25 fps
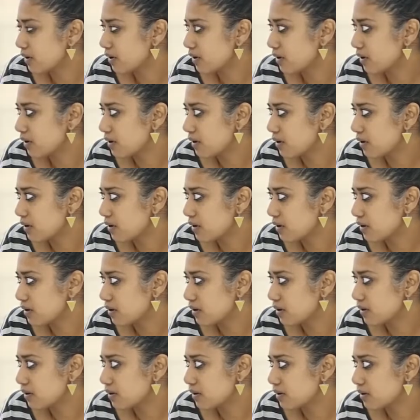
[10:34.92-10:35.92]

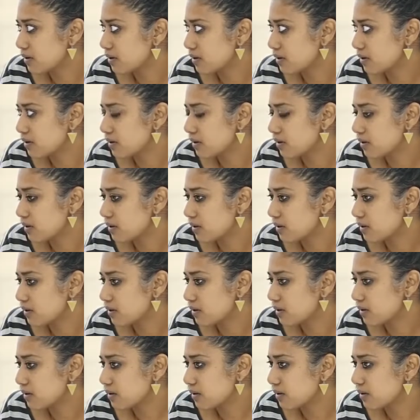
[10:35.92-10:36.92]

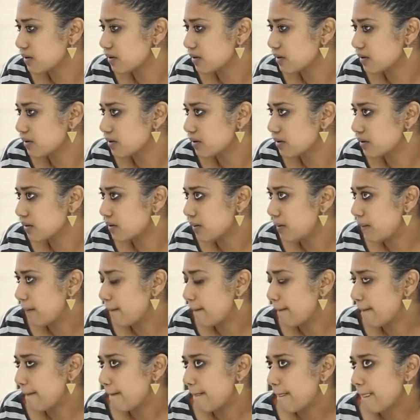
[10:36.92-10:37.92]

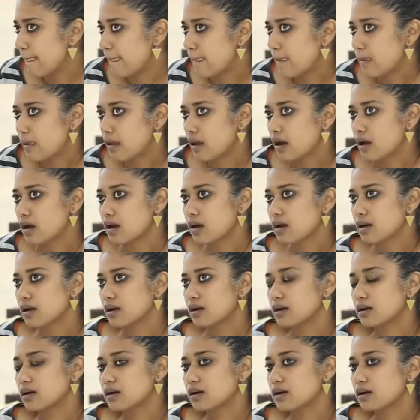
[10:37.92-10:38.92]

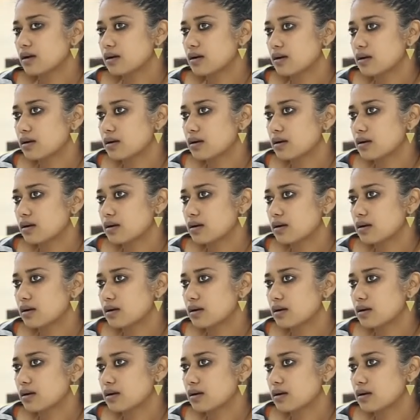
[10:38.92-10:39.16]
The person shown says nothing.